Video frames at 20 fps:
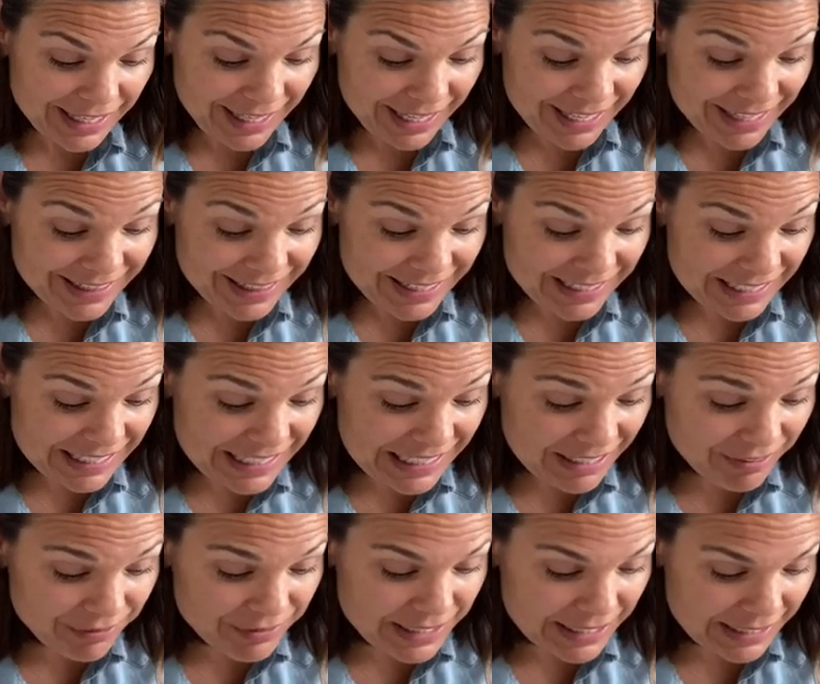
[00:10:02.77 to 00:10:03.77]
In the
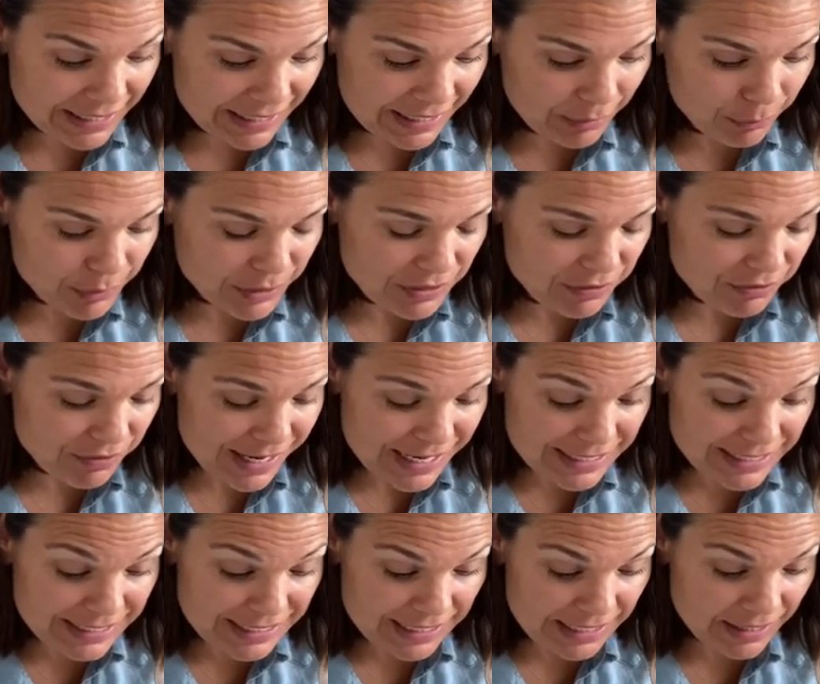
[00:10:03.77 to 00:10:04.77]
evening, it was
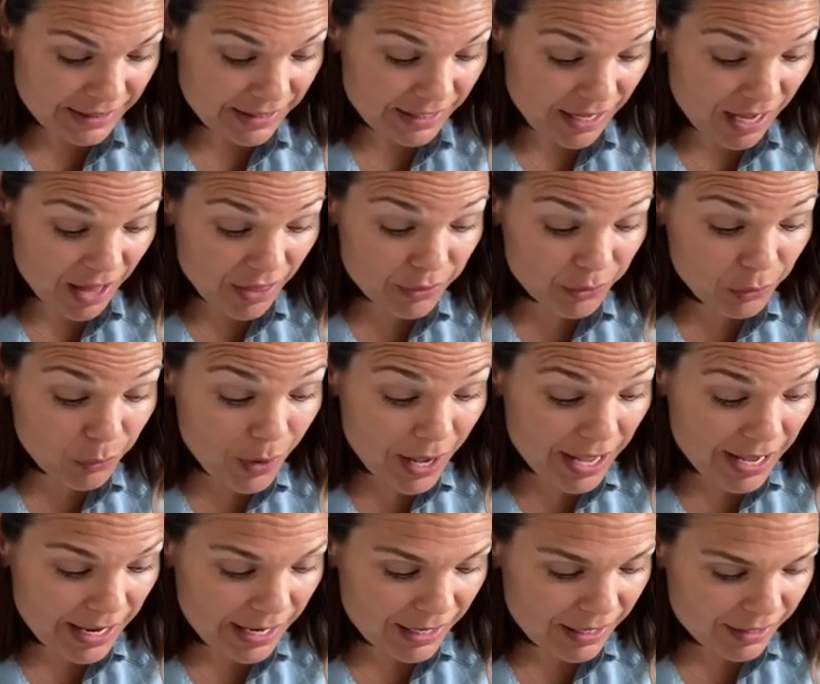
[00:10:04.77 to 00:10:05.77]
facing the other
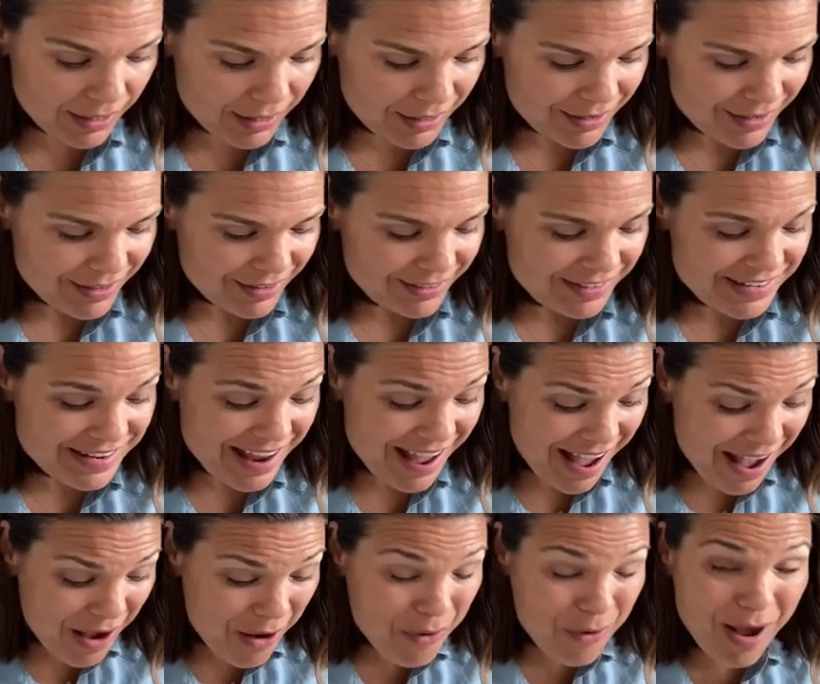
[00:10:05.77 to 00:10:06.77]
way.
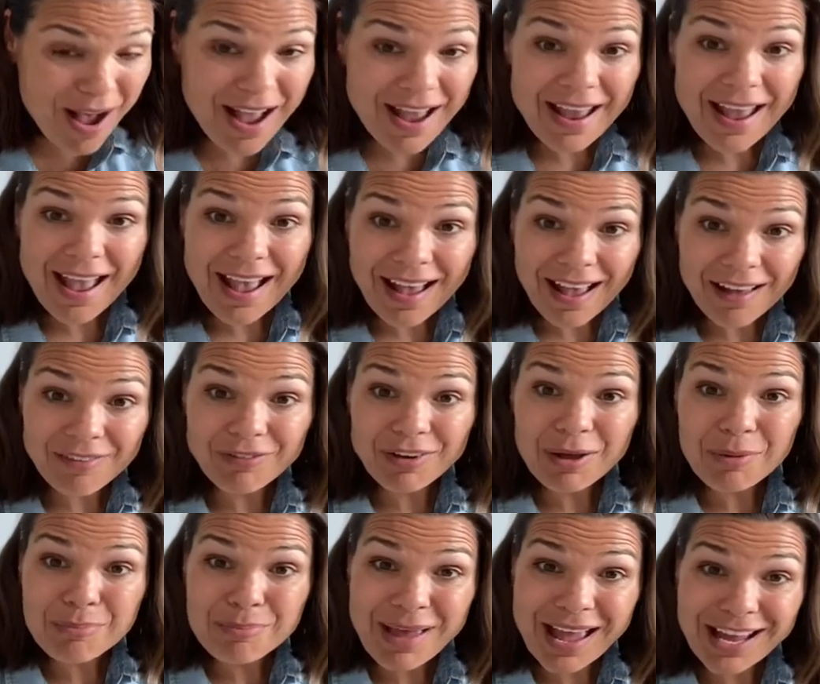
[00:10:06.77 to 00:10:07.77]
Now I have
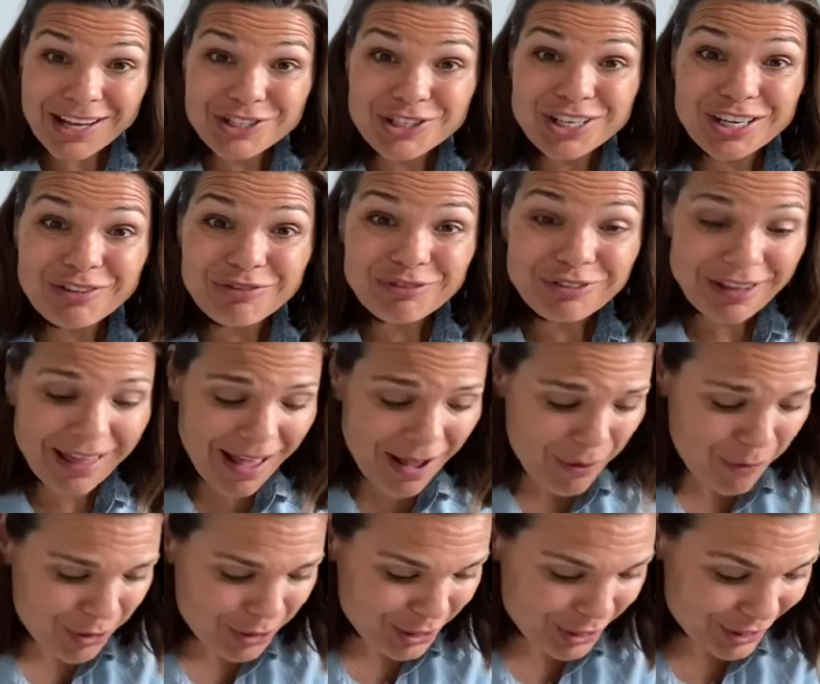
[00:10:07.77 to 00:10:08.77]
a magic
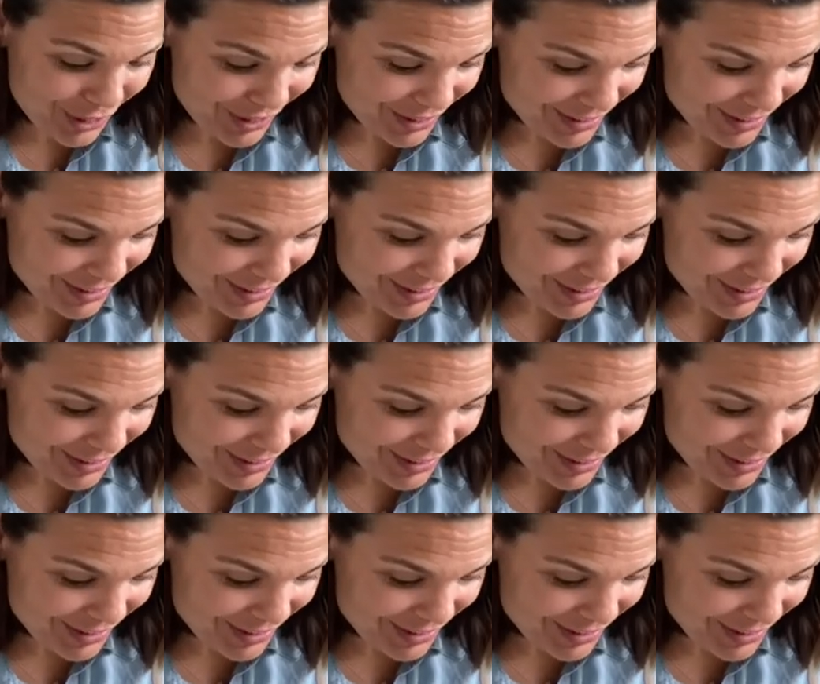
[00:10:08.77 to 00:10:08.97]
flower,